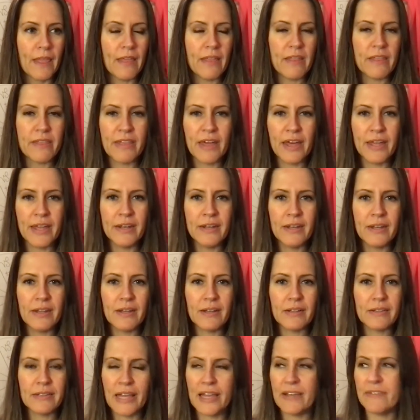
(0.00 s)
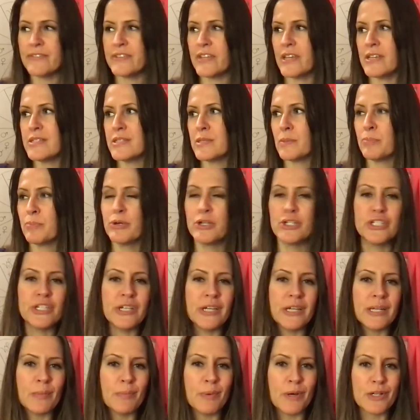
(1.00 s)
then life tends to put you
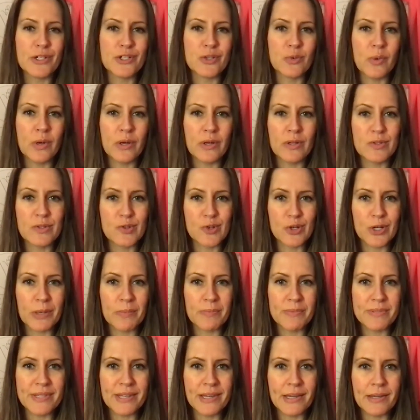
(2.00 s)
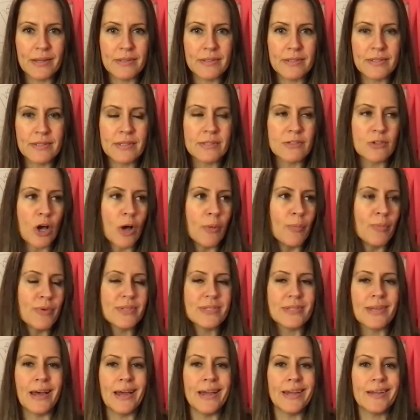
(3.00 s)
in a bunch of weird circumstances. It's
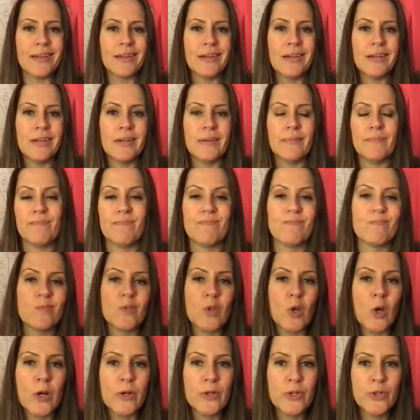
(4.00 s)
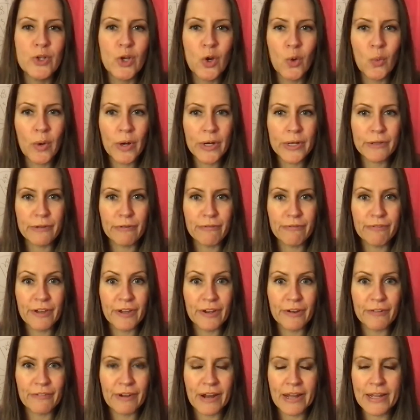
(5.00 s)
almost like it's hard to know where you
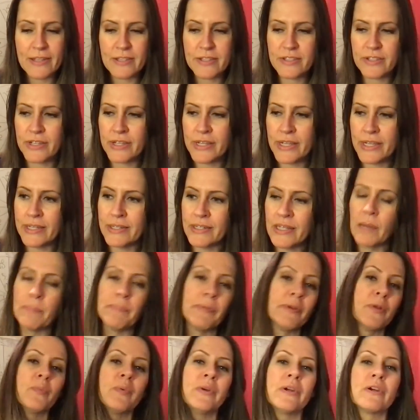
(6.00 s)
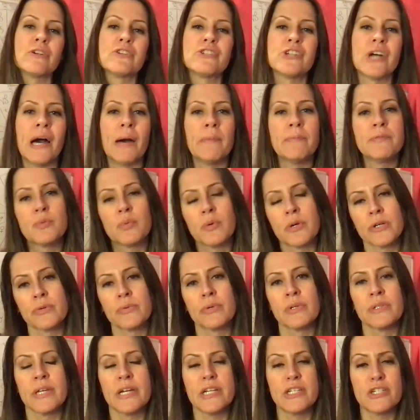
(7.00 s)
fit, right? So you end up in weird jobs, weird
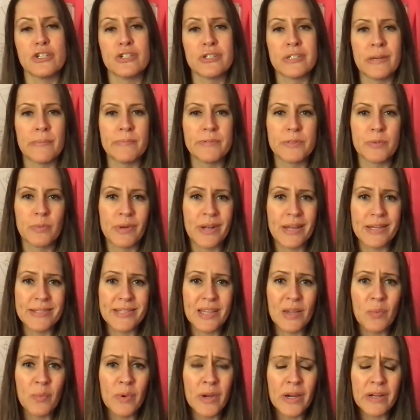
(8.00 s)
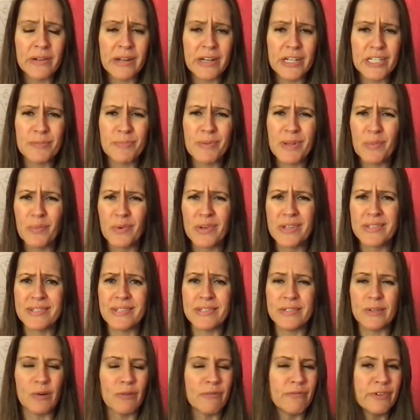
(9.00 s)
relationships. When I say weird, I just mean ones
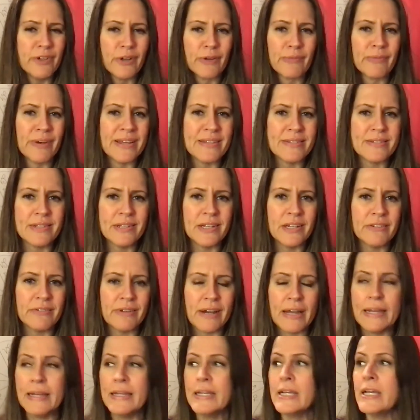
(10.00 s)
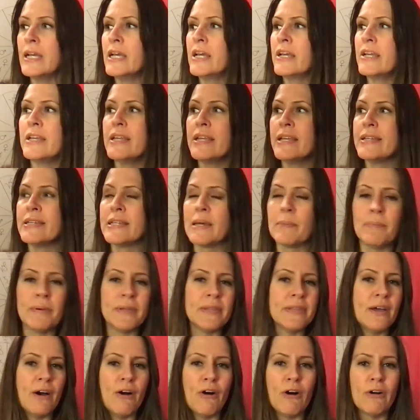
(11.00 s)
that don't feel resonant, right? You end up
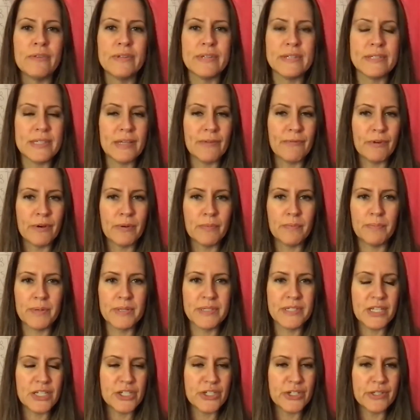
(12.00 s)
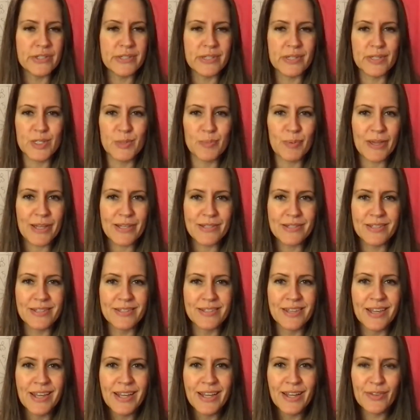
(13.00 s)
in all these different positions and
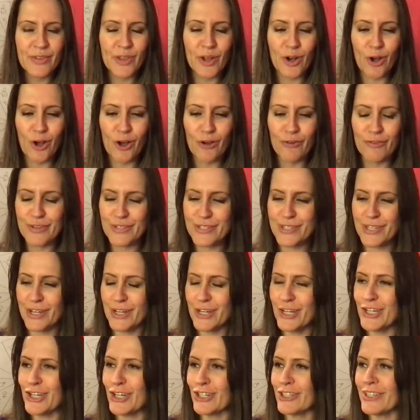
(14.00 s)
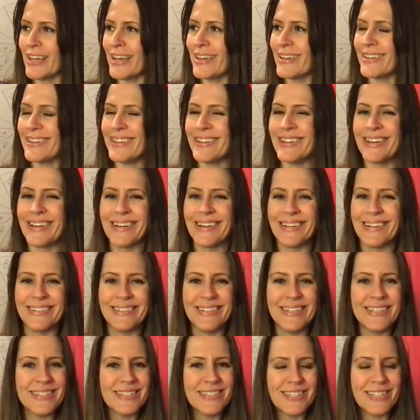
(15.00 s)
spaces that all of a sudden you're like,
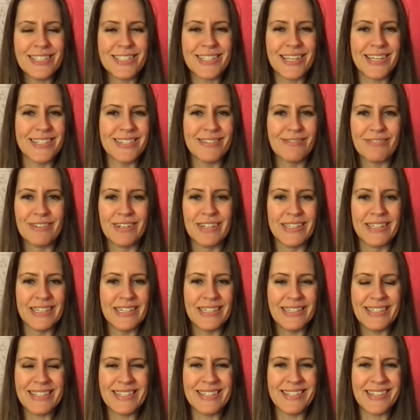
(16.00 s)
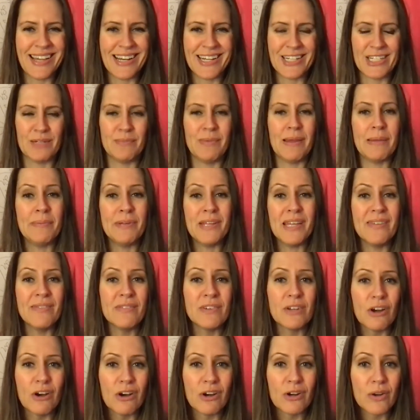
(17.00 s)
this just doesn't really, this is actually maybe
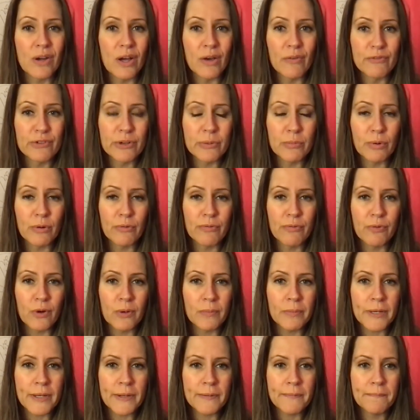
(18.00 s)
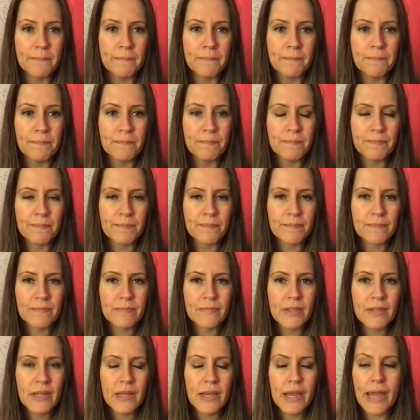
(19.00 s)
even uncomfortable for me.
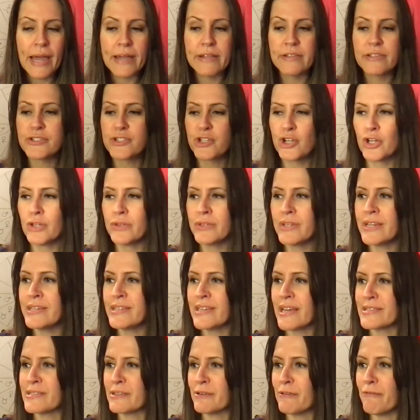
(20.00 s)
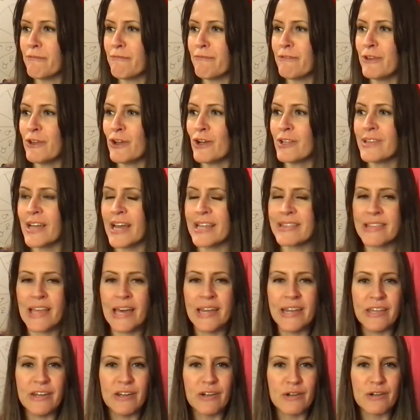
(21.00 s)
And certainly doesn't feel like
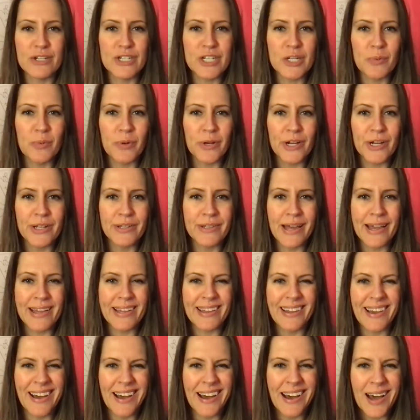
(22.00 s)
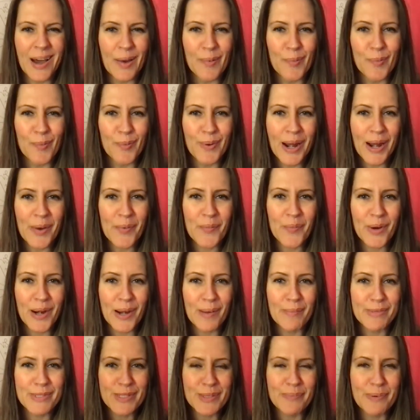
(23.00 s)
that energy where you're like, I'm right where
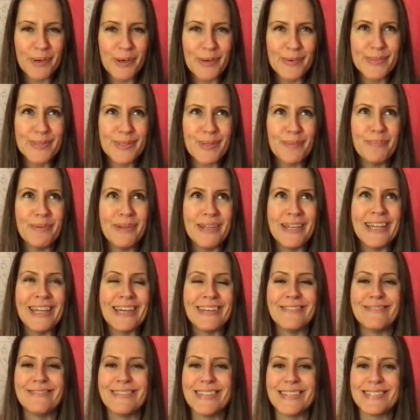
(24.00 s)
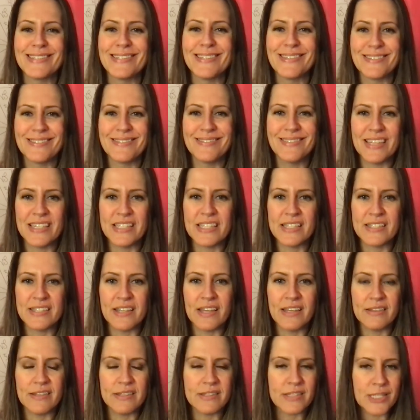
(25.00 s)
I'm supposed to be. And this is
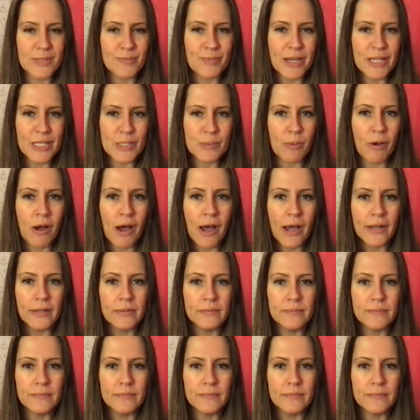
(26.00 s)
it. This is my spot.